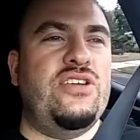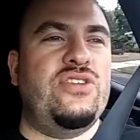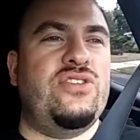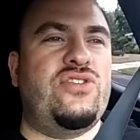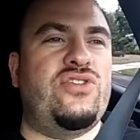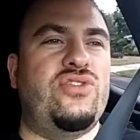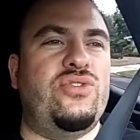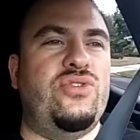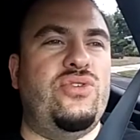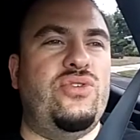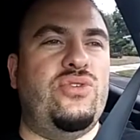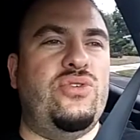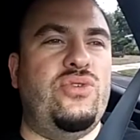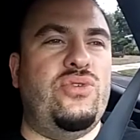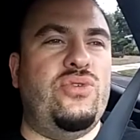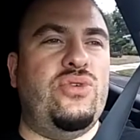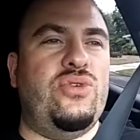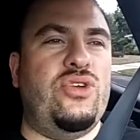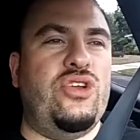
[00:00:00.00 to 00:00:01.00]

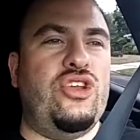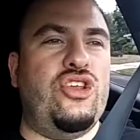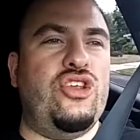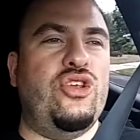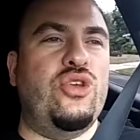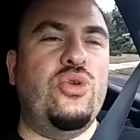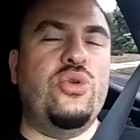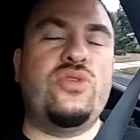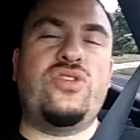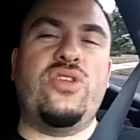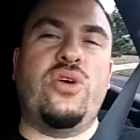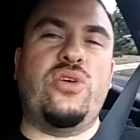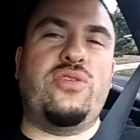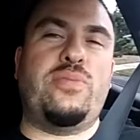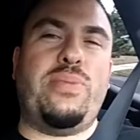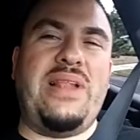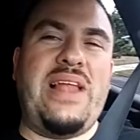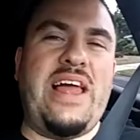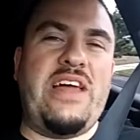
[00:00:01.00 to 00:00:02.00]
to use
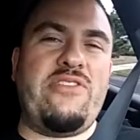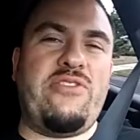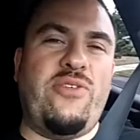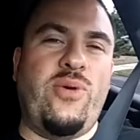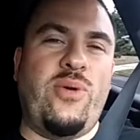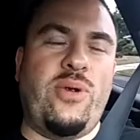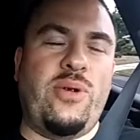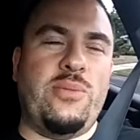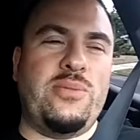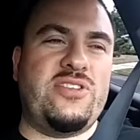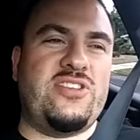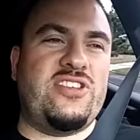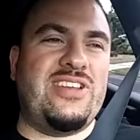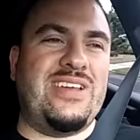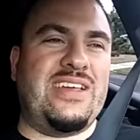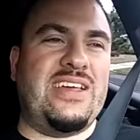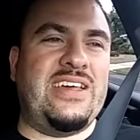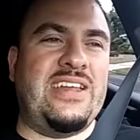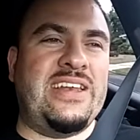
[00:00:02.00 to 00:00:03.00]
those platforms
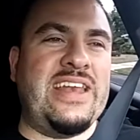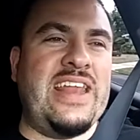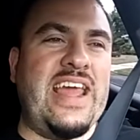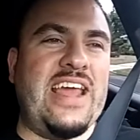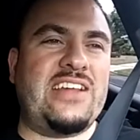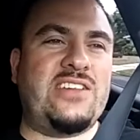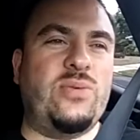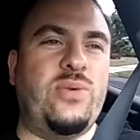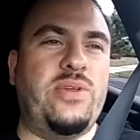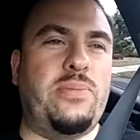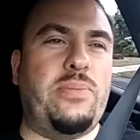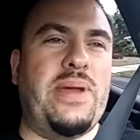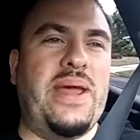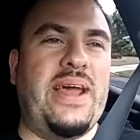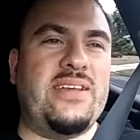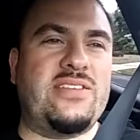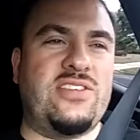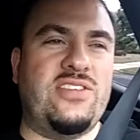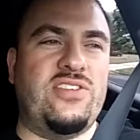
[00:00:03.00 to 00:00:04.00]
to connect with
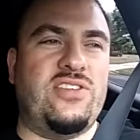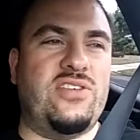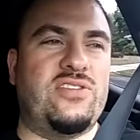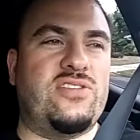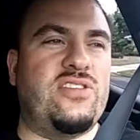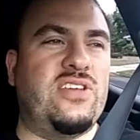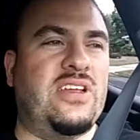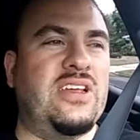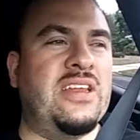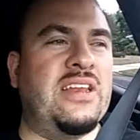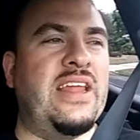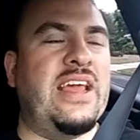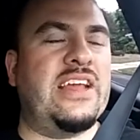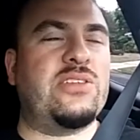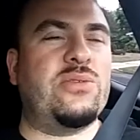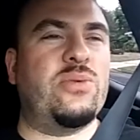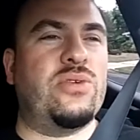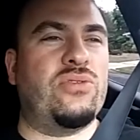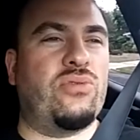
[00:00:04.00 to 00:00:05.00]
passengers, to
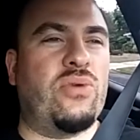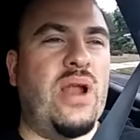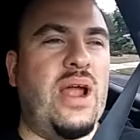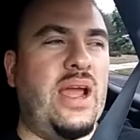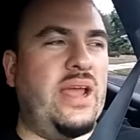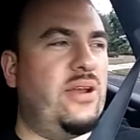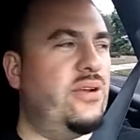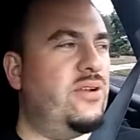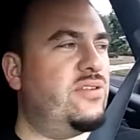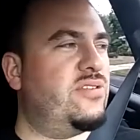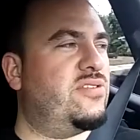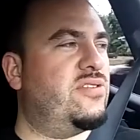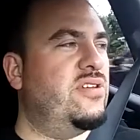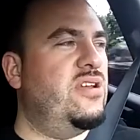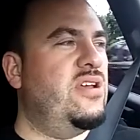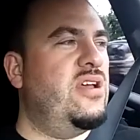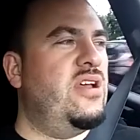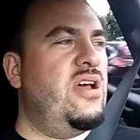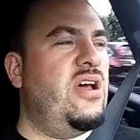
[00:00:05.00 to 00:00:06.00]
connect with riders,
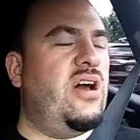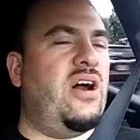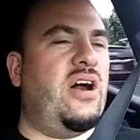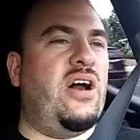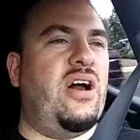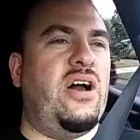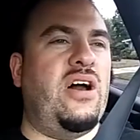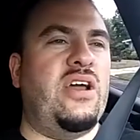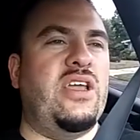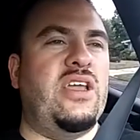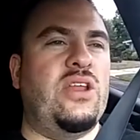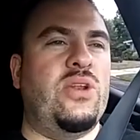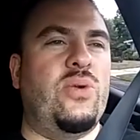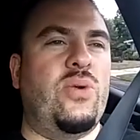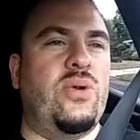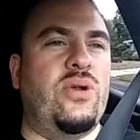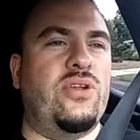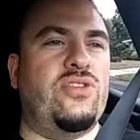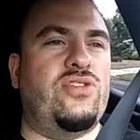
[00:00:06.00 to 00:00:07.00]
in
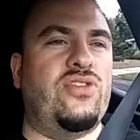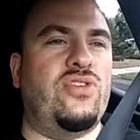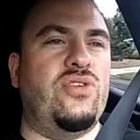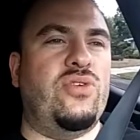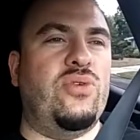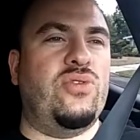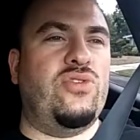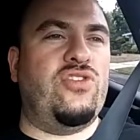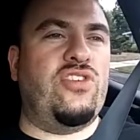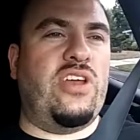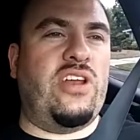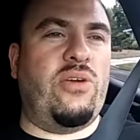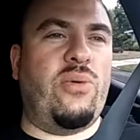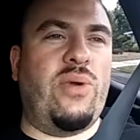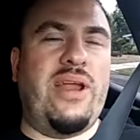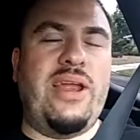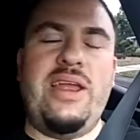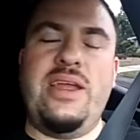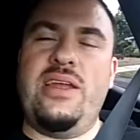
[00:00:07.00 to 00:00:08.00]
order to
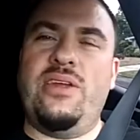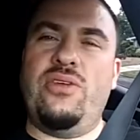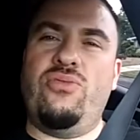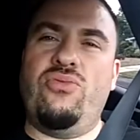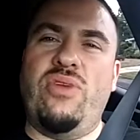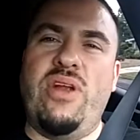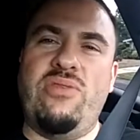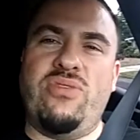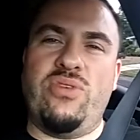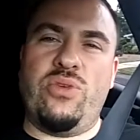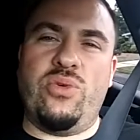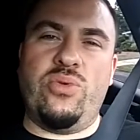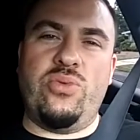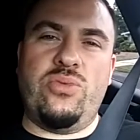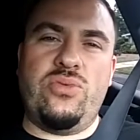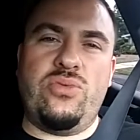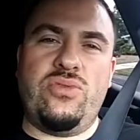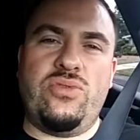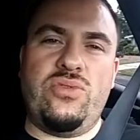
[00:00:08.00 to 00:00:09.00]
generate revenue,
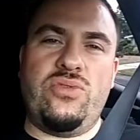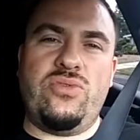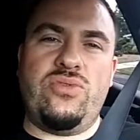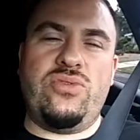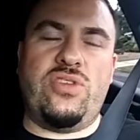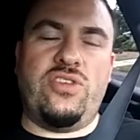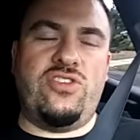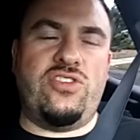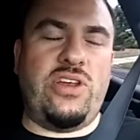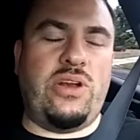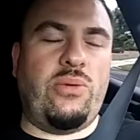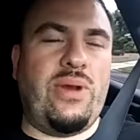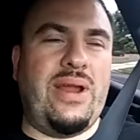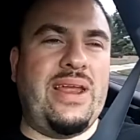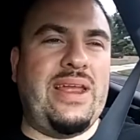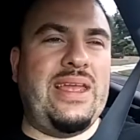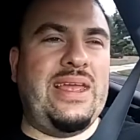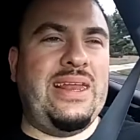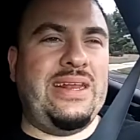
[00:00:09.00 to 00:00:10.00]
to
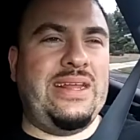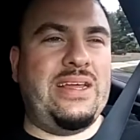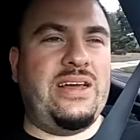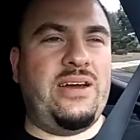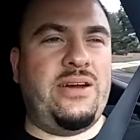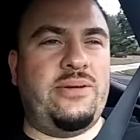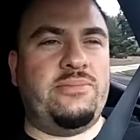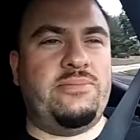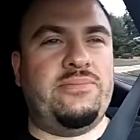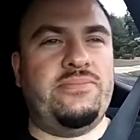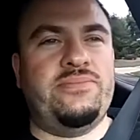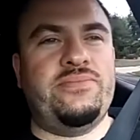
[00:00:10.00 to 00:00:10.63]
generate income,